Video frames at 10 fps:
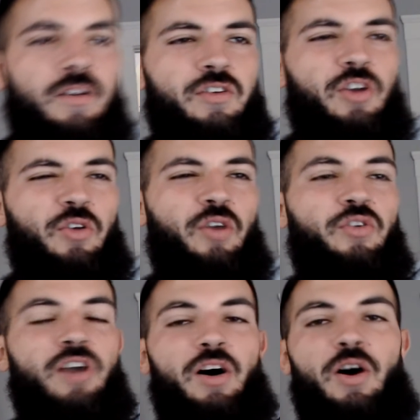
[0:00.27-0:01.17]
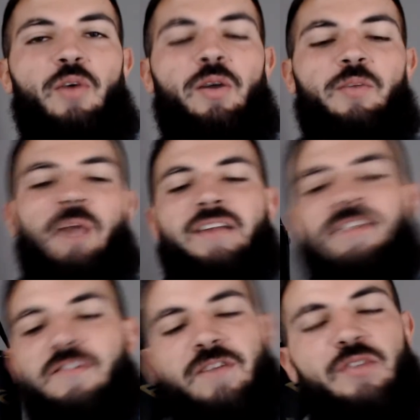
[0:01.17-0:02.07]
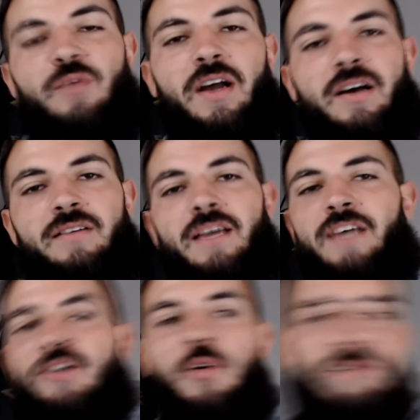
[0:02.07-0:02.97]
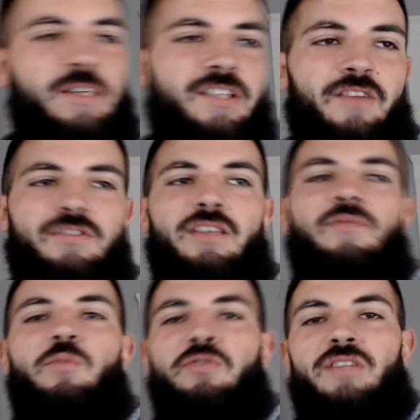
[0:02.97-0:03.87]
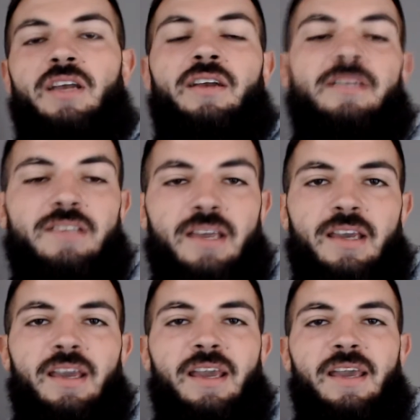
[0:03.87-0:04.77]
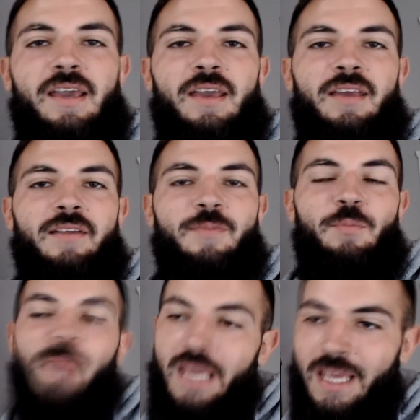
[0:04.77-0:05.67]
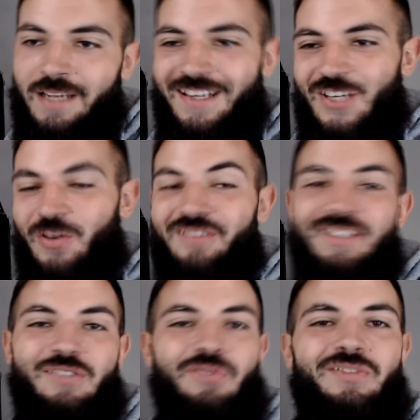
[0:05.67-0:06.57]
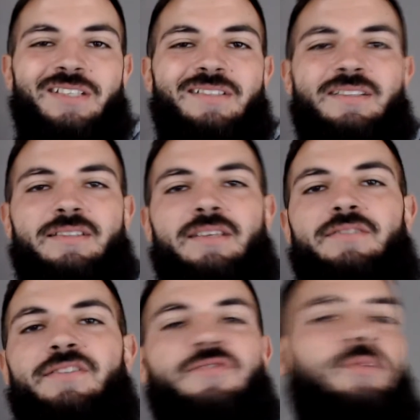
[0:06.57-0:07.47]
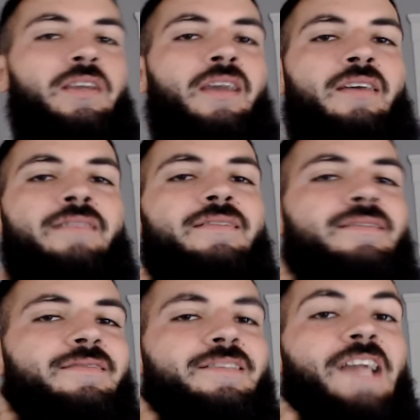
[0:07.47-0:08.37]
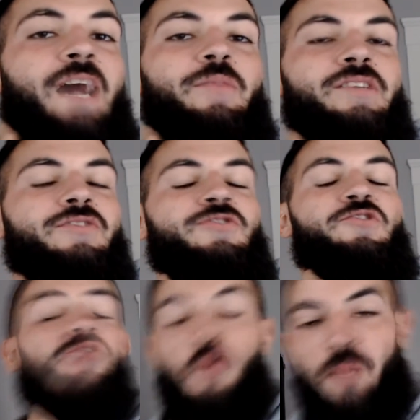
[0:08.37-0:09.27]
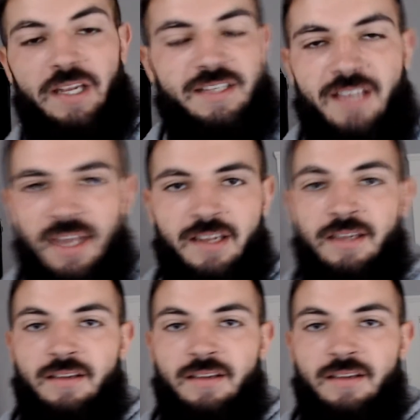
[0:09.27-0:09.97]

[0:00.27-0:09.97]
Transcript: Welcome back to the fifth round. As always, myself, Steven Moustaris. And, man, UFC 266 this weekend got me stupid excited.